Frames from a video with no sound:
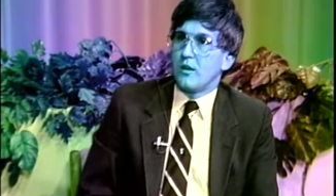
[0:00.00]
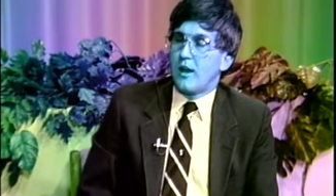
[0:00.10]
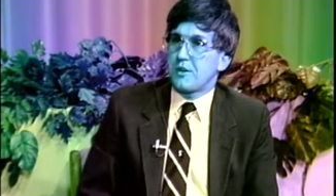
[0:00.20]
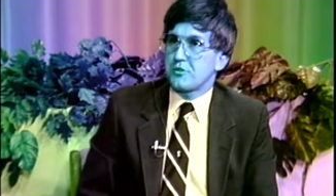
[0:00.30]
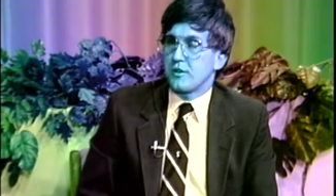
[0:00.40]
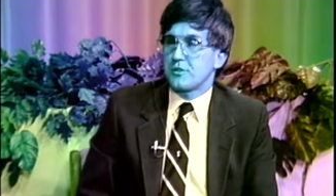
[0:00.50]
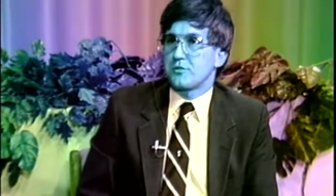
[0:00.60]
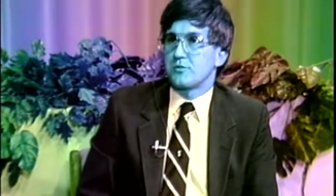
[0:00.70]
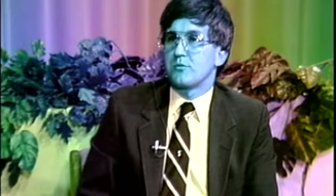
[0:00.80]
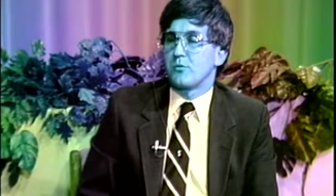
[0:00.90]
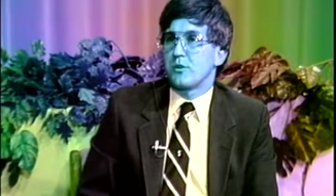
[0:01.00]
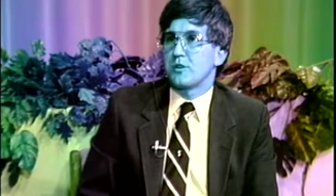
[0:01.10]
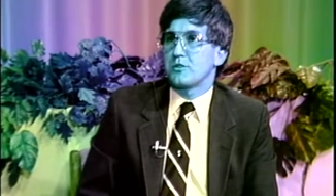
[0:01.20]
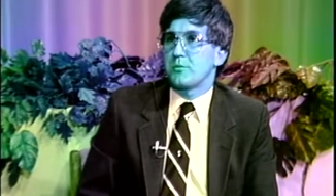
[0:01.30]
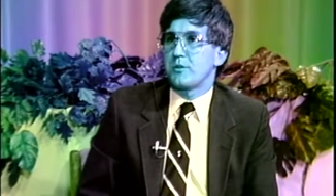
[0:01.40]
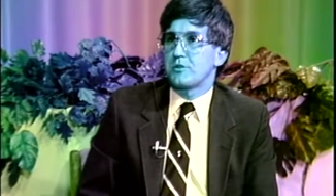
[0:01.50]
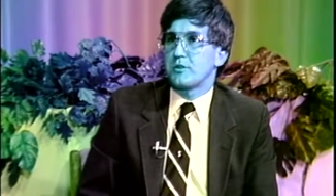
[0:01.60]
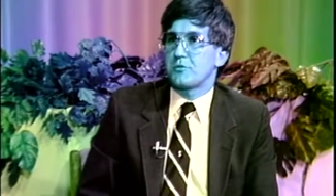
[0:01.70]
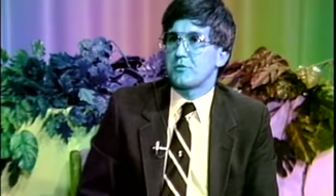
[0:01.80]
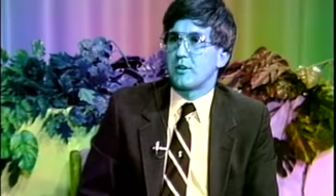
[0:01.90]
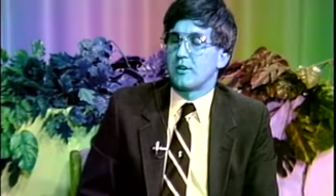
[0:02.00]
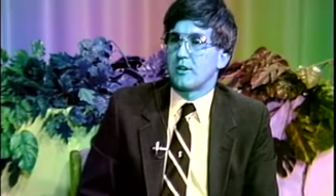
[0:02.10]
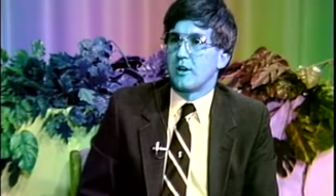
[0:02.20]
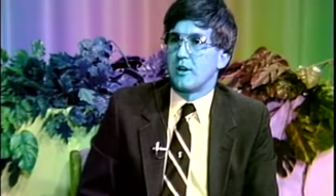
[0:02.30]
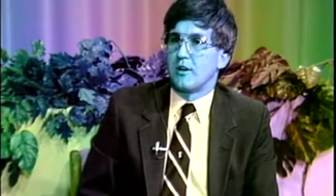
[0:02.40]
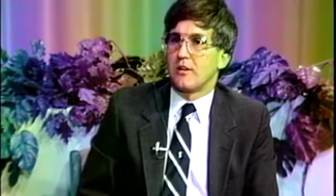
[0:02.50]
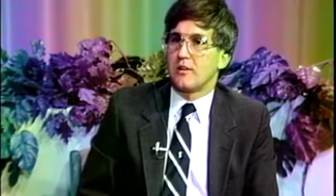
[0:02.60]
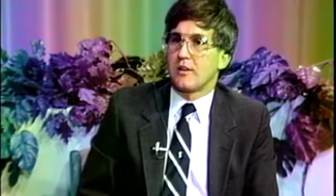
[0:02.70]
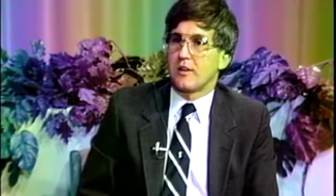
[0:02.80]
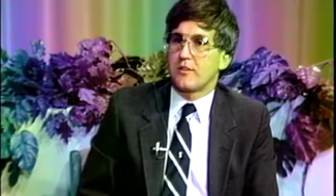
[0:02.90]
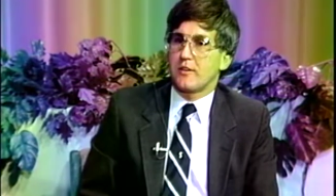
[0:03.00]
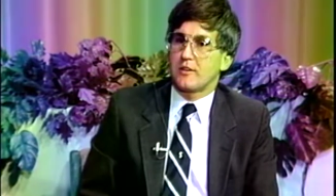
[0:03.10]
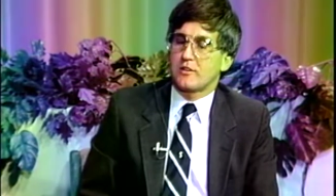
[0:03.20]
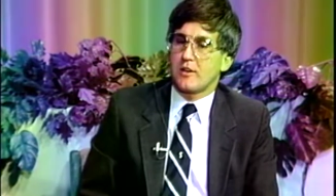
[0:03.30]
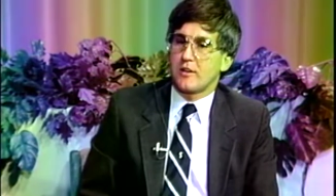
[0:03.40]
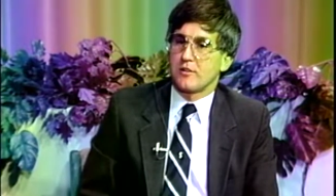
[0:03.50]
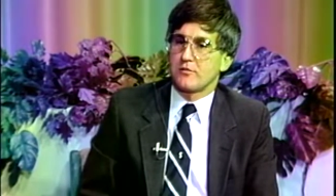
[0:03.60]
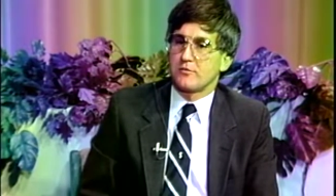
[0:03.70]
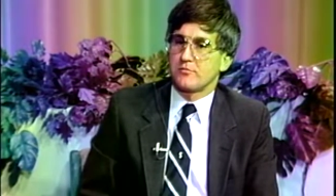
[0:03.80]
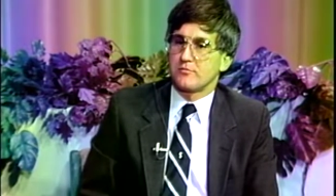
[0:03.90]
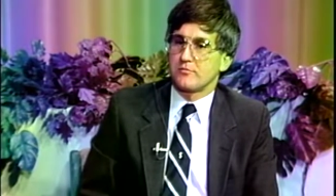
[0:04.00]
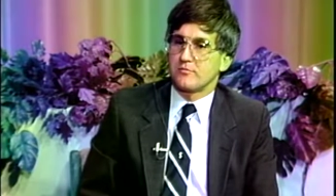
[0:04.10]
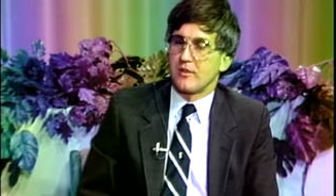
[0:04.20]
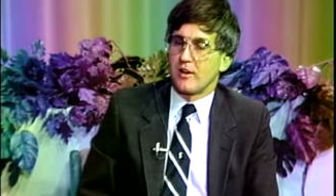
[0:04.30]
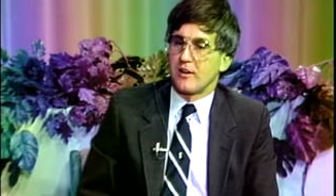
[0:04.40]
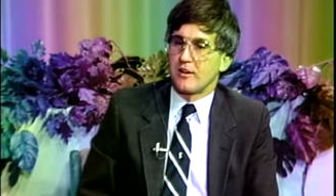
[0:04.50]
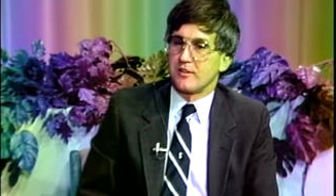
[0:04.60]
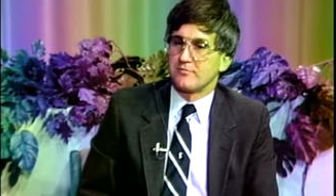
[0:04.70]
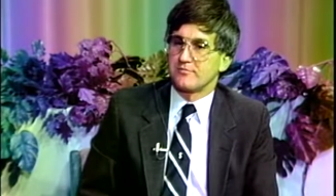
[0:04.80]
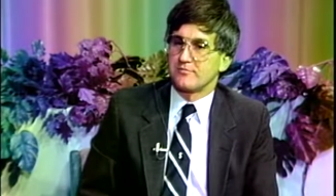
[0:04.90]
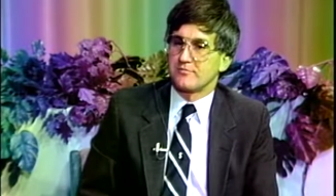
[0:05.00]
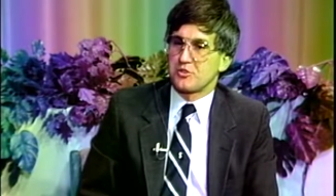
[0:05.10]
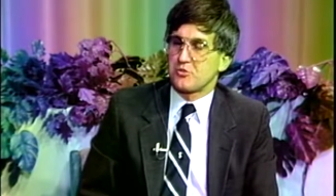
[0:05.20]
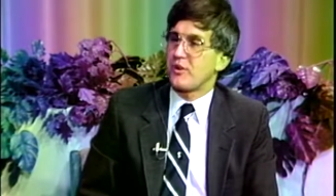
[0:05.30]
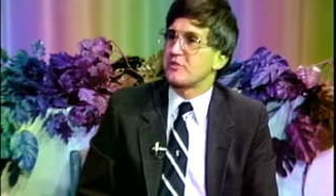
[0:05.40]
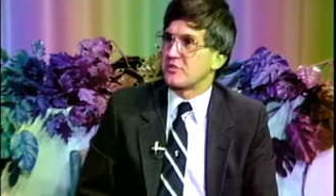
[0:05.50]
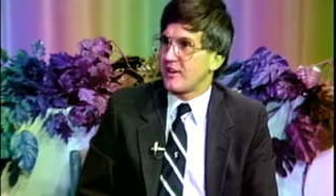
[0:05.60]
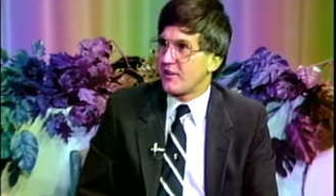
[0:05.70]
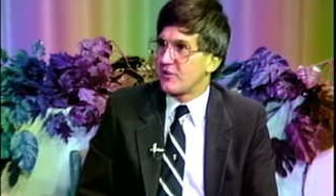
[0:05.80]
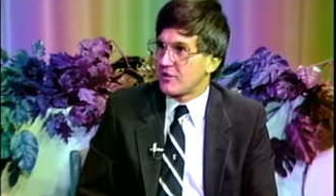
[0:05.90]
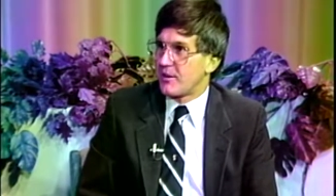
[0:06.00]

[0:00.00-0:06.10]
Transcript: Actually, that's really something that's interesting, uh, and I think it kind of uh, destroys a stereotype